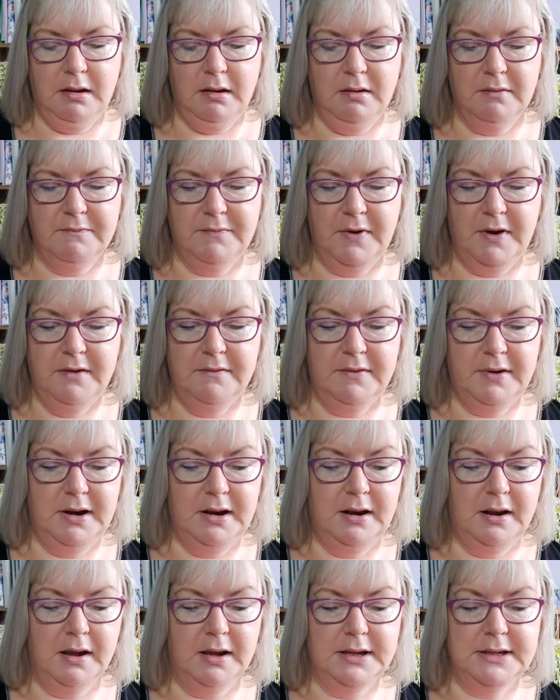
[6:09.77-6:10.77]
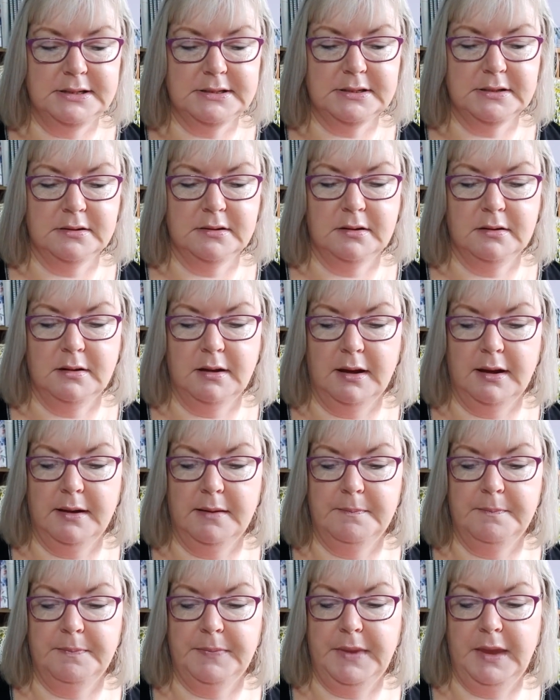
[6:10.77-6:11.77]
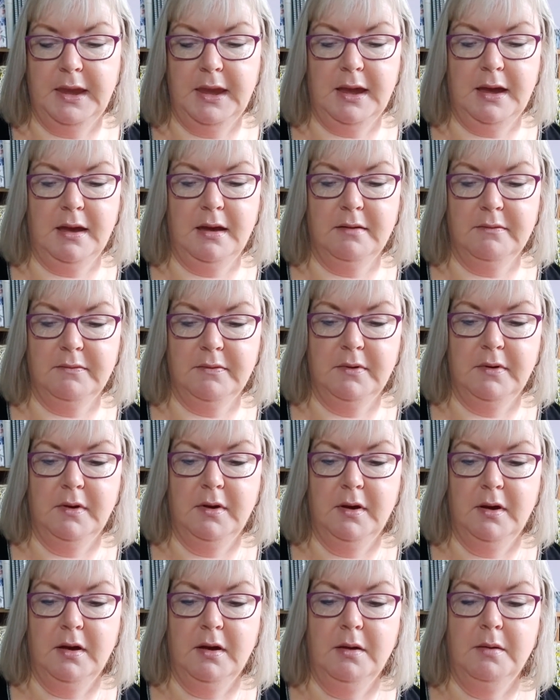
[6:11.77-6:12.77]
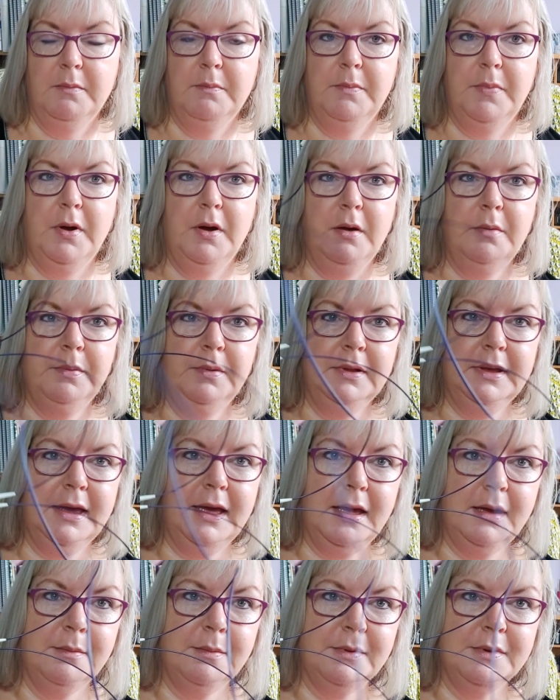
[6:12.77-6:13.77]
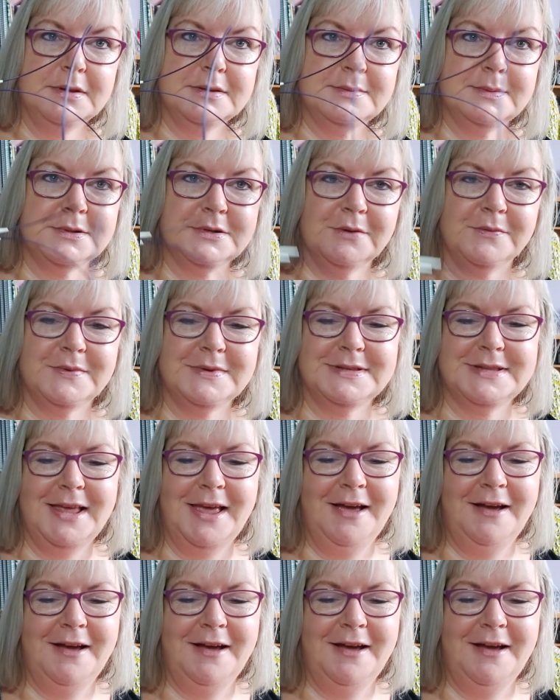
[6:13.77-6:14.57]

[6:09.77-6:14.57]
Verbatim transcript: are very, very light. Um, they have purple cables, which obviously